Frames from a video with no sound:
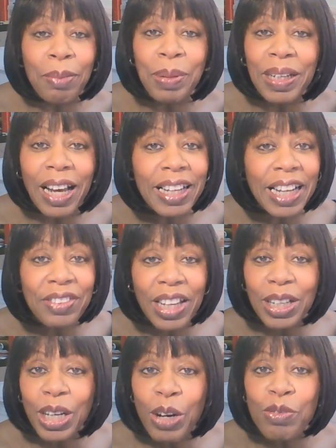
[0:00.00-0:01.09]
I've been I've had
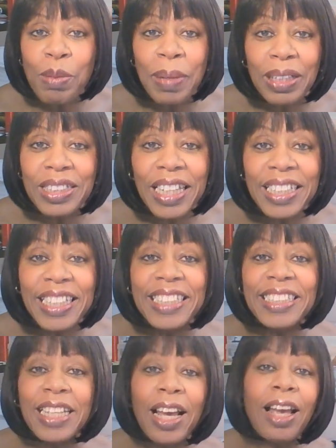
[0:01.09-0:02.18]
that car for about ten
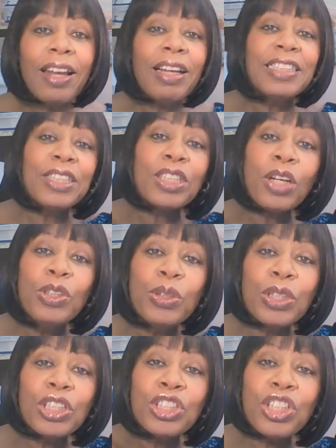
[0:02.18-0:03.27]
years, and I didn't know you
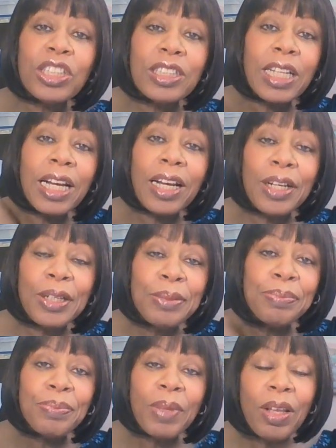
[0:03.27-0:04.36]
could adjust that
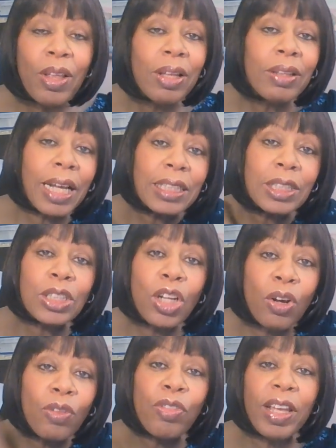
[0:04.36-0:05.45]
um, that
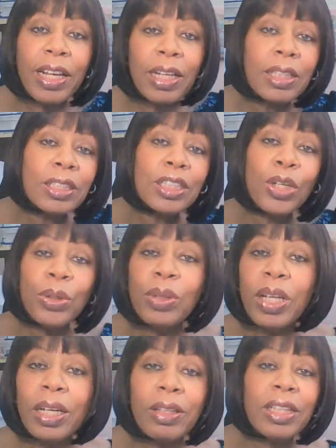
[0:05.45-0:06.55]
slot thing so
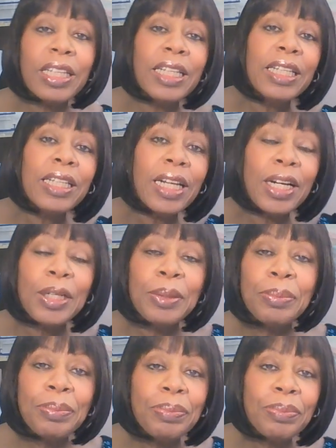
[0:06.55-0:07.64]
that the
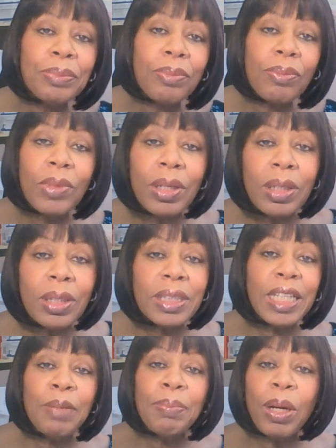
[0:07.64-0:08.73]
um,
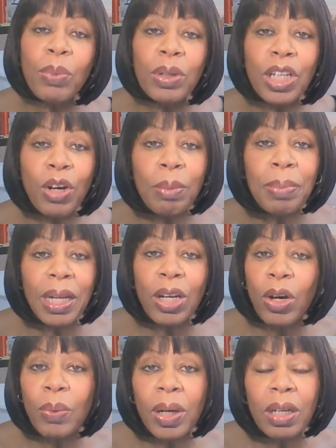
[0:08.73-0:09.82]
seatbelt would go a bit
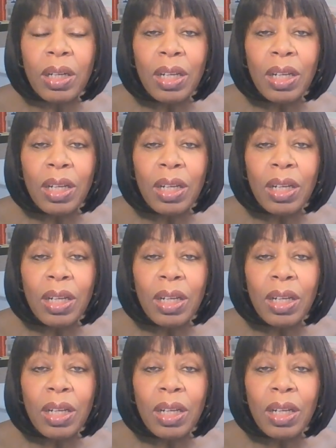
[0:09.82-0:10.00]
lower.